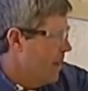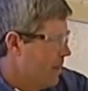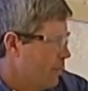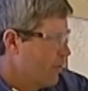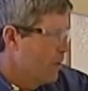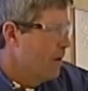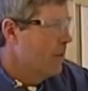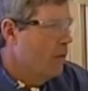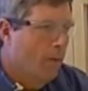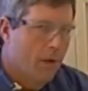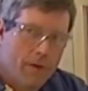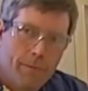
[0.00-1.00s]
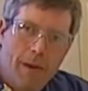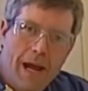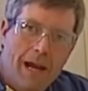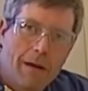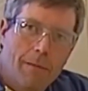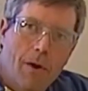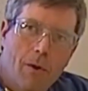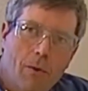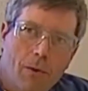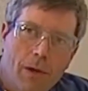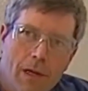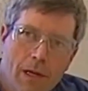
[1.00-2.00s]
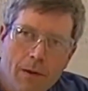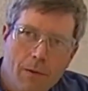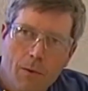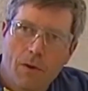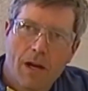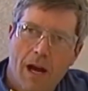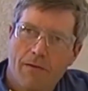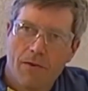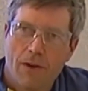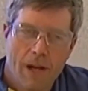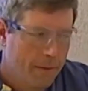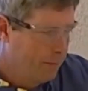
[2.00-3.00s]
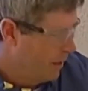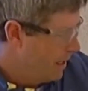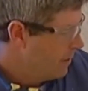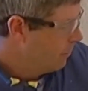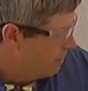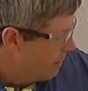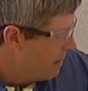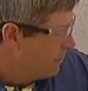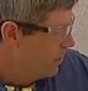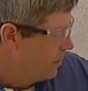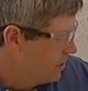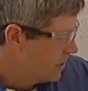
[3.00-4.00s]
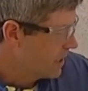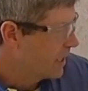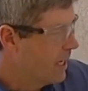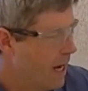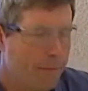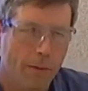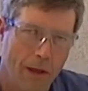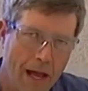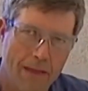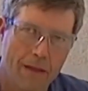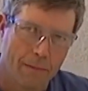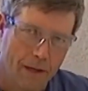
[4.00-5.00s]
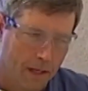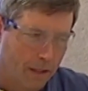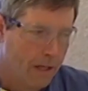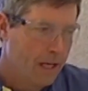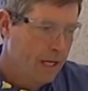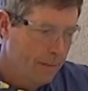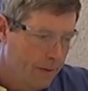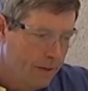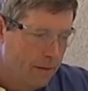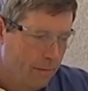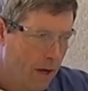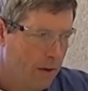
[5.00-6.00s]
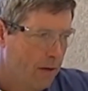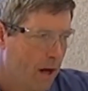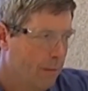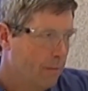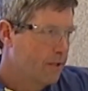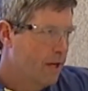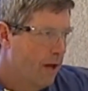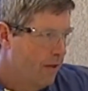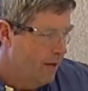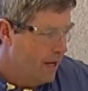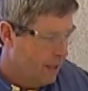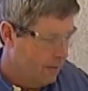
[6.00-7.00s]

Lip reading: the perimeter where the panel mold will cover it up later. We may put just a couple out in the middle, but almost all the nails